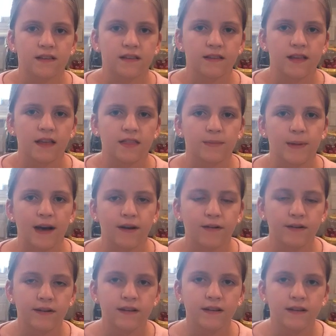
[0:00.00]
get them out.
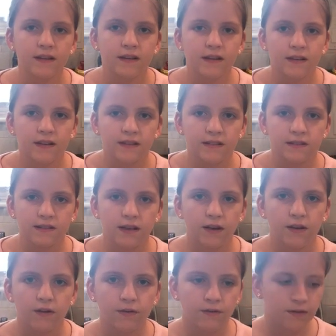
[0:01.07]

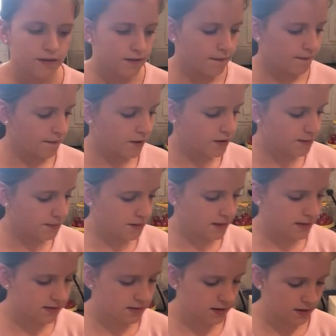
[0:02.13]
So first we're going
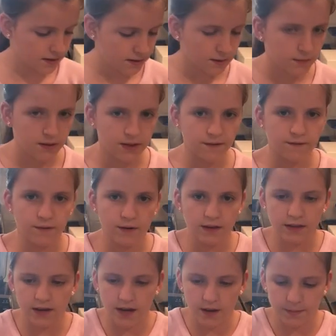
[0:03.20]
to start with a
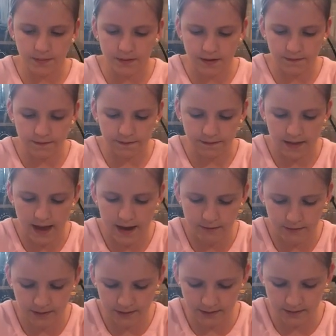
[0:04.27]
1/4 cup of
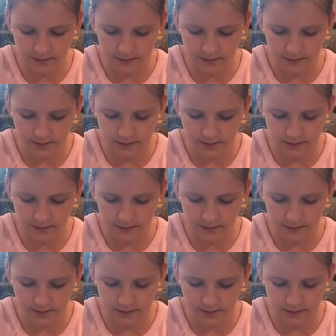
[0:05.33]
flour,